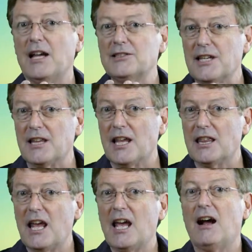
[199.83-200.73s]
I see they're
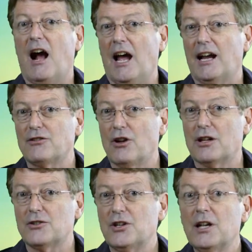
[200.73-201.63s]
there, I
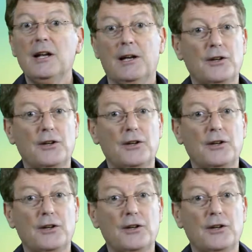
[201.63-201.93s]
acknowledge it.